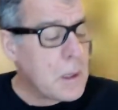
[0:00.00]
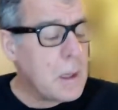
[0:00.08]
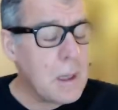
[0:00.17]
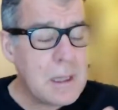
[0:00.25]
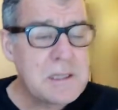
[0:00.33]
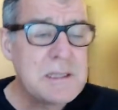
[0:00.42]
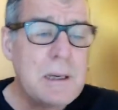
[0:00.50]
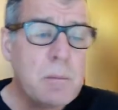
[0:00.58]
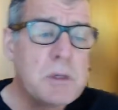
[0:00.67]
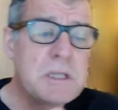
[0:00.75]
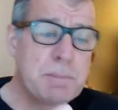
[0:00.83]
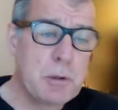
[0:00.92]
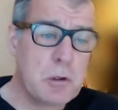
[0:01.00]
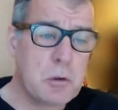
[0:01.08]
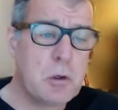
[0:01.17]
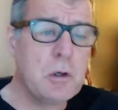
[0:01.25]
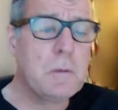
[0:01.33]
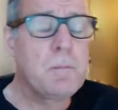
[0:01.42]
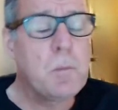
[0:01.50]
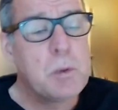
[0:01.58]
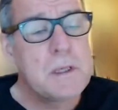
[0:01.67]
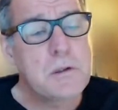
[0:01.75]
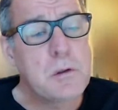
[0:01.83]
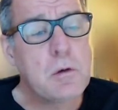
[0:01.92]
last time we spoke, we
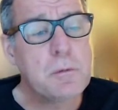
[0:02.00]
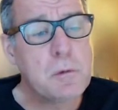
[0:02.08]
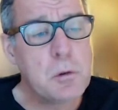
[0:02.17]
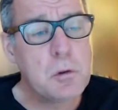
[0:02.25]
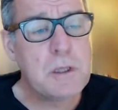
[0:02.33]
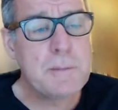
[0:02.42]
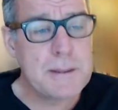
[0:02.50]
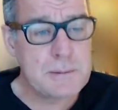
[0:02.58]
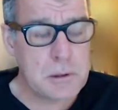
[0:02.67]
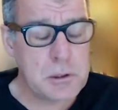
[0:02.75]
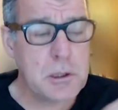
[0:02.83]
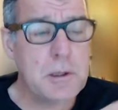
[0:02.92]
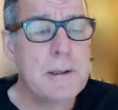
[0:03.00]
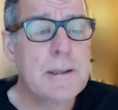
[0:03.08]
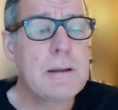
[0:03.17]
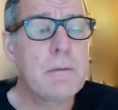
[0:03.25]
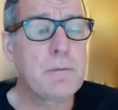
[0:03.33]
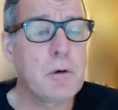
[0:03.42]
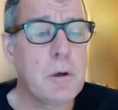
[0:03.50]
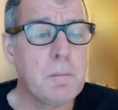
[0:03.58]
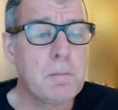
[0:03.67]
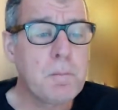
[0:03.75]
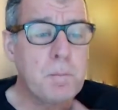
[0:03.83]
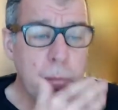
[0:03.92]
sort of talked about the journey
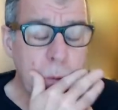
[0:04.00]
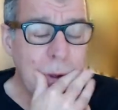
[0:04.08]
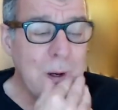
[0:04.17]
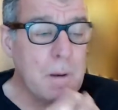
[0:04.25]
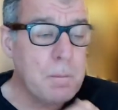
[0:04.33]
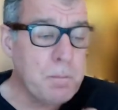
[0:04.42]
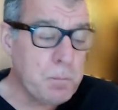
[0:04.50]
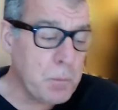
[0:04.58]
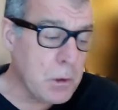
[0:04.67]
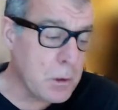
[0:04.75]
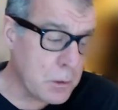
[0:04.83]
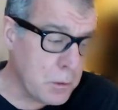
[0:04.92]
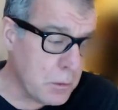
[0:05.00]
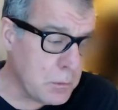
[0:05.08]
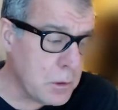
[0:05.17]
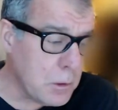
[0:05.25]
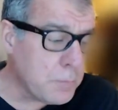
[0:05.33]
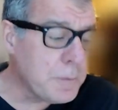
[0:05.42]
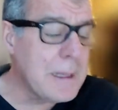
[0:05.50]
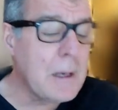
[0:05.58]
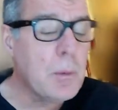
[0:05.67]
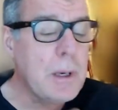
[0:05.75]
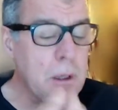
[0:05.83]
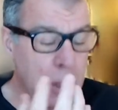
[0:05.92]
from you're not feeling
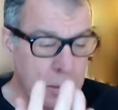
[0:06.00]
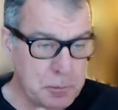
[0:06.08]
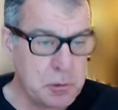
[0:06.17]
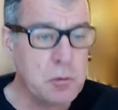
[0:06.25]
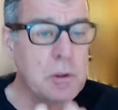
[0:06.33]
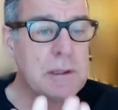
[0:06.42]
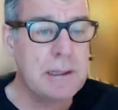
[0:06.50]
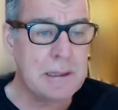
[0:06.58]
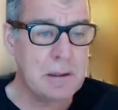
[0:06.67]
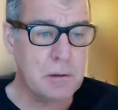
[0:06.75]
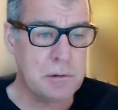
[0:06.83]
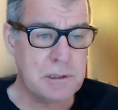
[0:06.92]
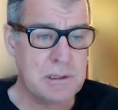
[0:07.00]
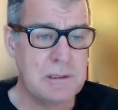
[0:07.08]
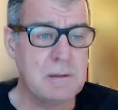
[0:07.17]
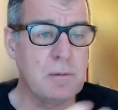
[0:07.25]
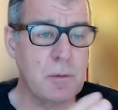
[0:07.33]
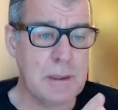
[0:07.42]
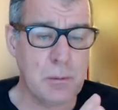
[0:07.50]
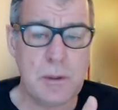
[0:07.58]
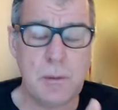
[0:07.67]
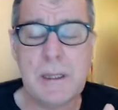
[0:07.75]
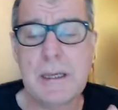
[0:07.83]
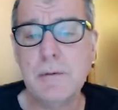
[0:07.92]
well up to a diagnosis, right?
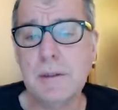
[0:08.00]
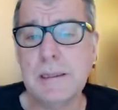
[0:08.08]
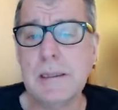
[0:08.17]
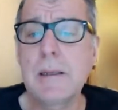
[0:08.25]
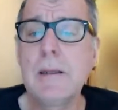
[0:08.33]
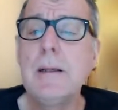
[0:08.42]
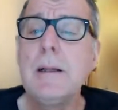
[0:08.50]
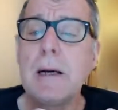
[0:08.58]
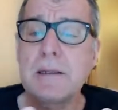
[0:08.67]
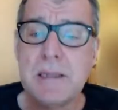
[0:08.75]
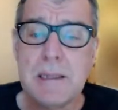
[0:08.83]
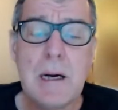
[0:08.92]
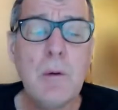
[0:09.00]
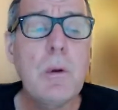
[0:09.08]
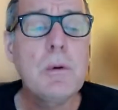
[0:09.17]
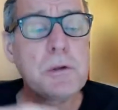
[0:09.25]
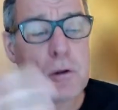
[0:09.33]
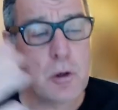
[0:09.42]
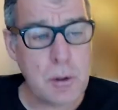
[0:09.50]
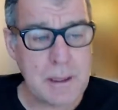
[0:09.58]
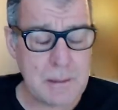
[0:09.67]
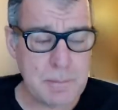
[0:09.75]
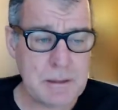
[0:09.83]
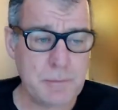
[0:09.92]
We covered that. I think now we want to go a
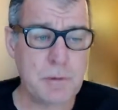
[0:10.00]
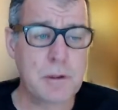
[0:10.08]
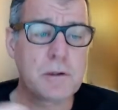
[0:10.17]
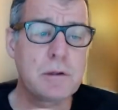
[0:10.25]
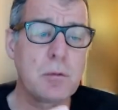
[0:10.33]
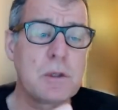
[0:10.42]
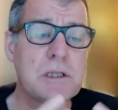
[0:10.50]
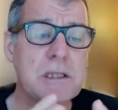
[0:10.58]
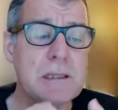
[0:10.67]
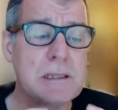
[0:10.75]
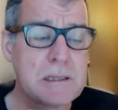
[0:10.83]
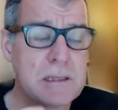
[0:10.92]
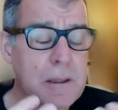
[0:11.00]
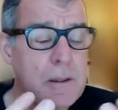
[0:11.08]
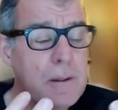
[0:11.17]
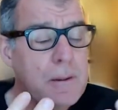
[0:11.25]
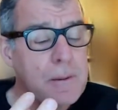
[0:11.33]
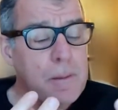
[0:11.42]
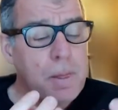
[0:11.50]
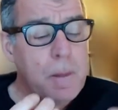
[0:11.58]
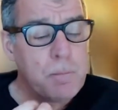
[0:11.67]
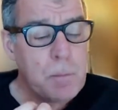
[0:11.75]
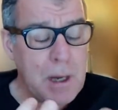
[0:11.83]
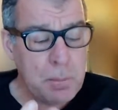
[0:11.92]
little bit further, which is
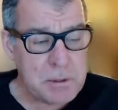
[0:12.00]
help us